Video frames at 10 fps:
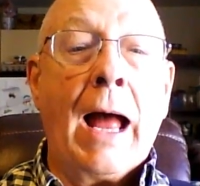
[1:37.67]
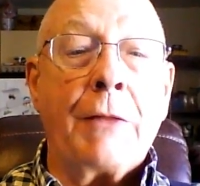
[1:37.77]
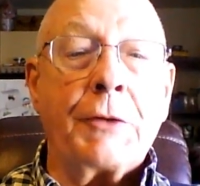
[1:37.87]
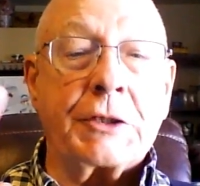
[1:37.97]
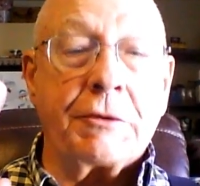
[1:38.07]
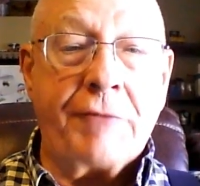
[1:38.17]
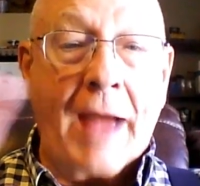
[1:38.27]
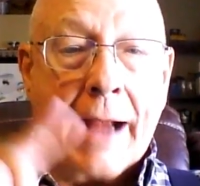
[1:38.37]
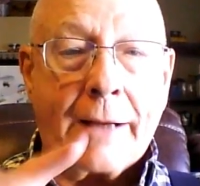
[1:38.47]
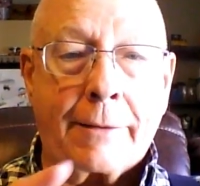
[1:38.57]
There's a
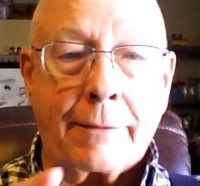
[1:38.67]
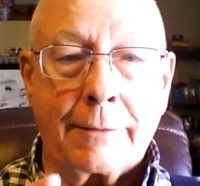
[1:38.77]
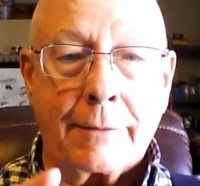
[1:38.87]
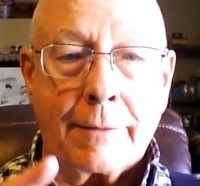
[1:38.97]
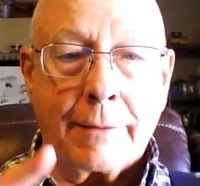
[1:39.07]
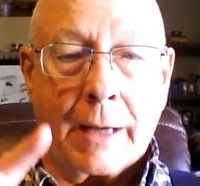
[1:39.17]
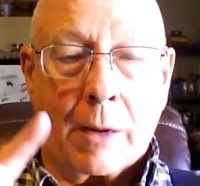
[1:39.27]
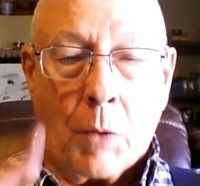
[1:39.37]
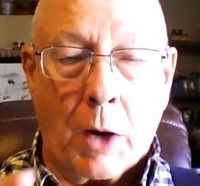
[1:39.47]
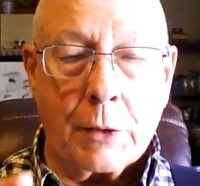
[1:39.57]
fact that I
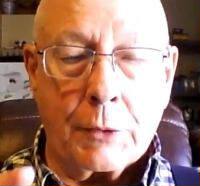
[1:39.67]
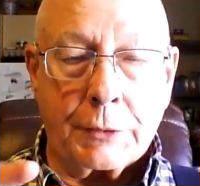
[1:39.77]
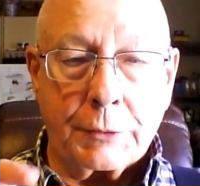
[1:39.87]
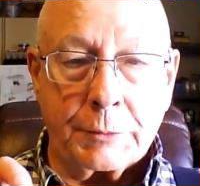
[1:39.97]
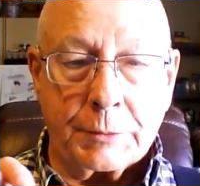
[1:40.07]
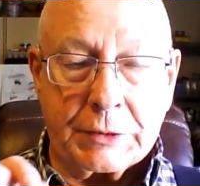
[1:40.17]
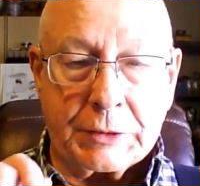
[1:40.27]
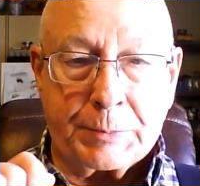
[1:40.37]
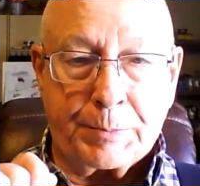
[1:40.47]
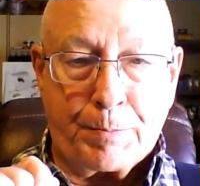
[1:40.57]
want to
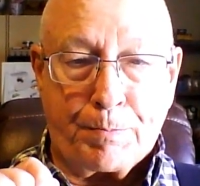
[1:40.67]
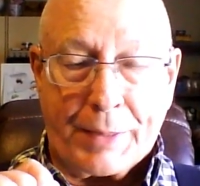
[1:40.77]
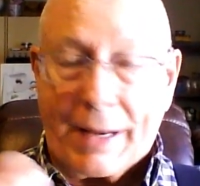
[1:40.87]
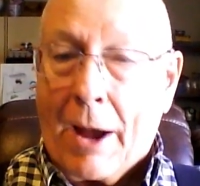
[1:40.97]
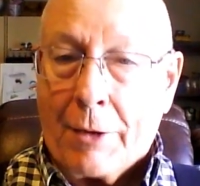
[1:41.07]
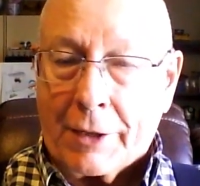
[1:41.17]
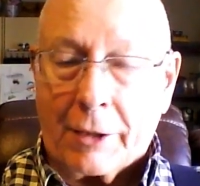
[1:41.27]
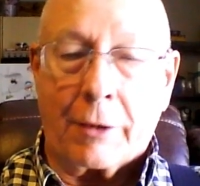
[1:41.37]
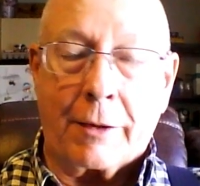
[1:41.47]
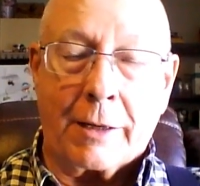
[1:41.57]
spit out
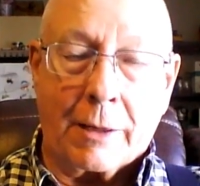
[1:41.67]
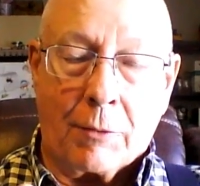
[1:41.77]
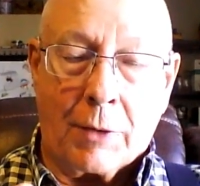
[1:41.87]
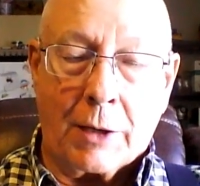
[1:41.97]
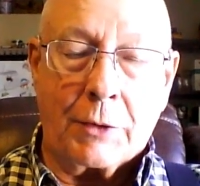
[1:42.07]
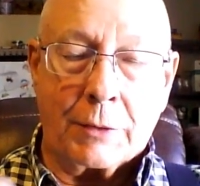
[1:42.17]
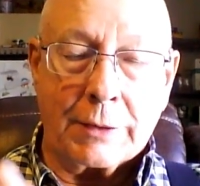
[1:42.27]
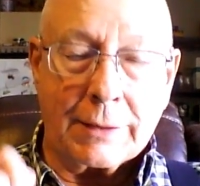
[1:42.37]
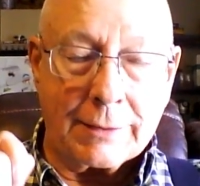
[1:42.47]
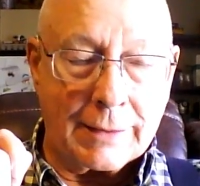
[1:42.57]
here that I want you
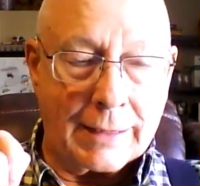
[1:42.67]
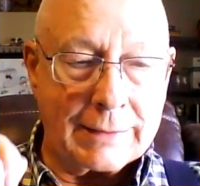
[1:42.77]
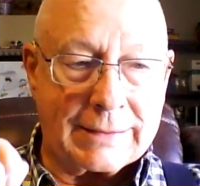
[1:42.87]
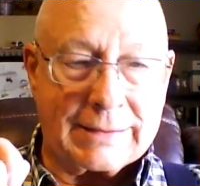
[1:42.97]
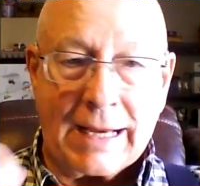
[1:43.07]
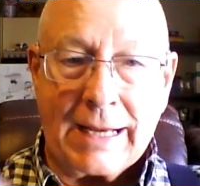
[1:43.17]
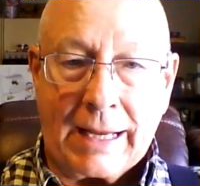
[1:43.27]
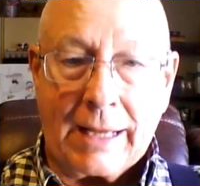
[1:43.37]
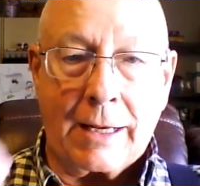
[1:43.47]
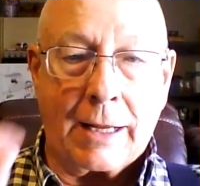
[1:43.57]
to let sink
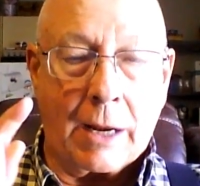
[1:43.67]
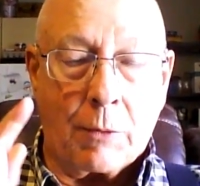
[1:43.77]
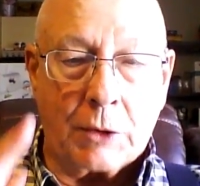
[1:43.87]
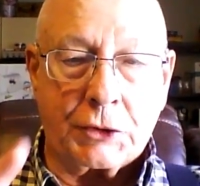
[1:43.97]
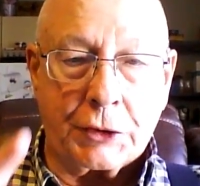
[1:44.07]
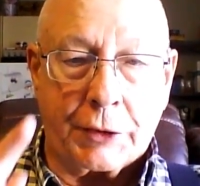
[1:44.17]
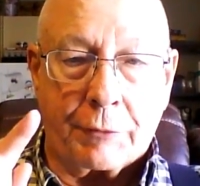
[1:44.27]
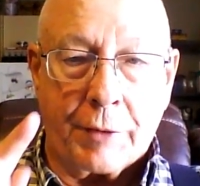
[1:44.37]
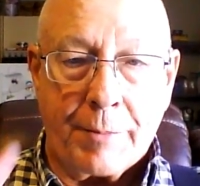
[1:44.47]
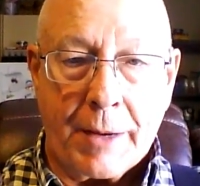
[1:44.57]
in and I want you to
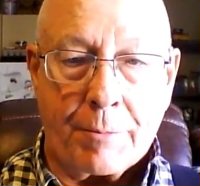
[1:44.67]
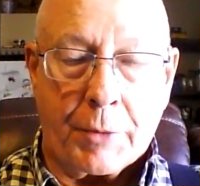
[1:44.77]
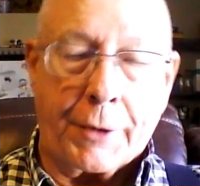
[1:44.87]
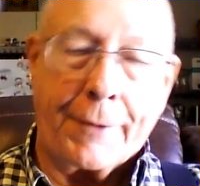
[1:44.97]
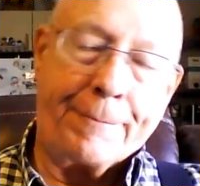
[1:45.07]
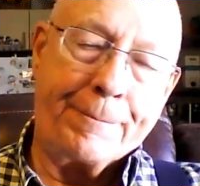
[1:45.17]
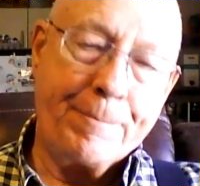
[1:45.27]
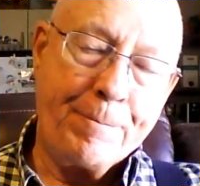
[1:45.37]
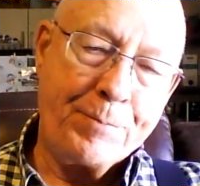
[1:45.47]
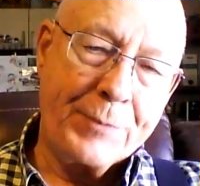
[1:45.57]
remember.
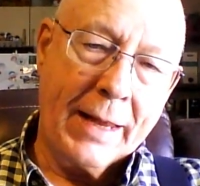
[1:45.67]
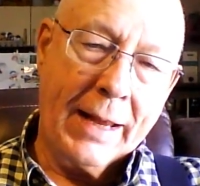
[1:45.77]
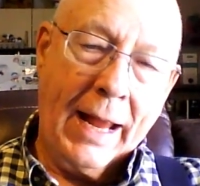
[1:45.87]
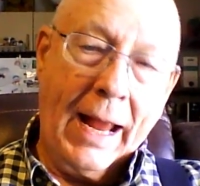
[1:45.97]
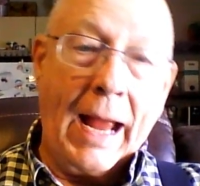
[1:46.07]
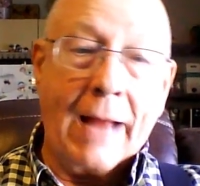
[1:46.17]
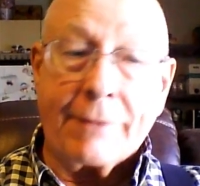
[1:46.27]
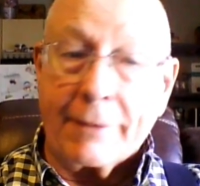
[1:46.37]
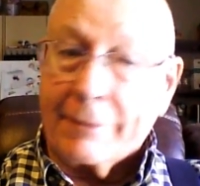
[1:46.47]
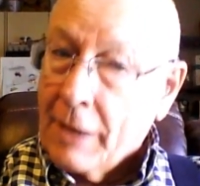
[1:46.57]
At
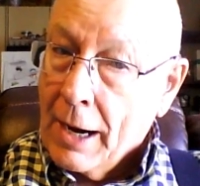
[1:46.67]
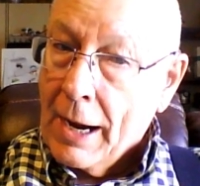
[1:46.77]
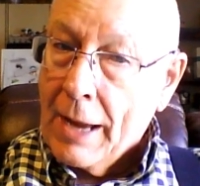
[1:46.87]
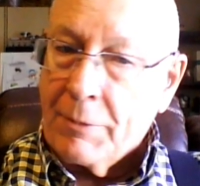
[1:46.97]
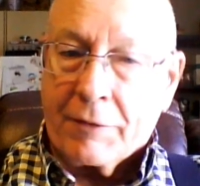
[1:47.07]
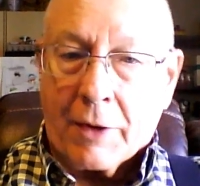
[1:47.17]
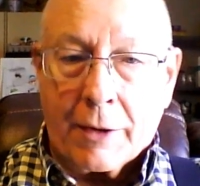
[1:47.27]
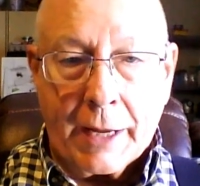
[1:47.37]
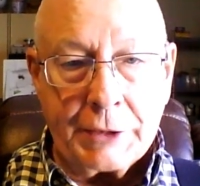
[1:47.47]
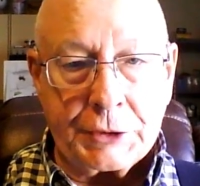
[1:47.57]
the time of our
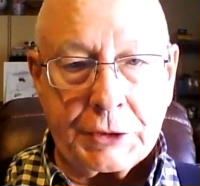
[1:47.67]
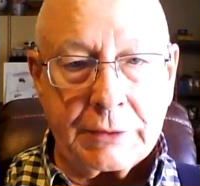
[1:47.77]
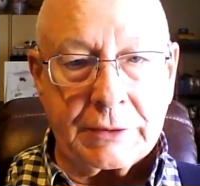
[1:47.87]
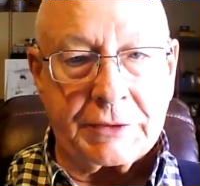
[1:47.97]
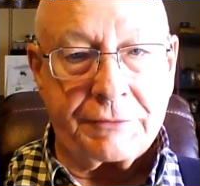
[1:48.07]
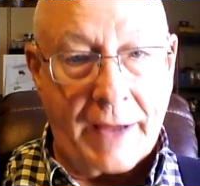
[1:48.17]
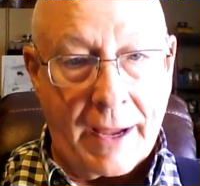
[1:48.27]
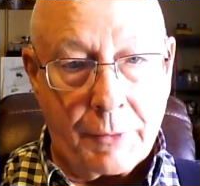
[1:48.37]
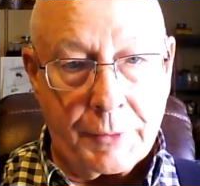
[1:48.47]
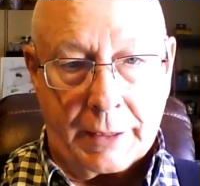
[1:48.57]
nation's
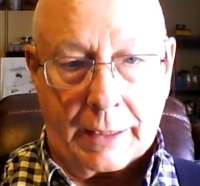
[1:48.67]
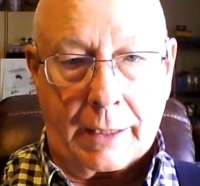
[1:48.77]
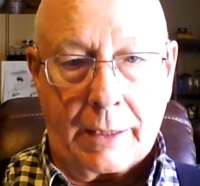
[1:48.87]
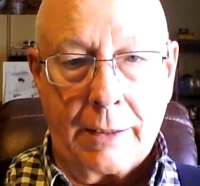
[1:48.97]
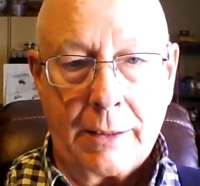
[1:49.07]
founding,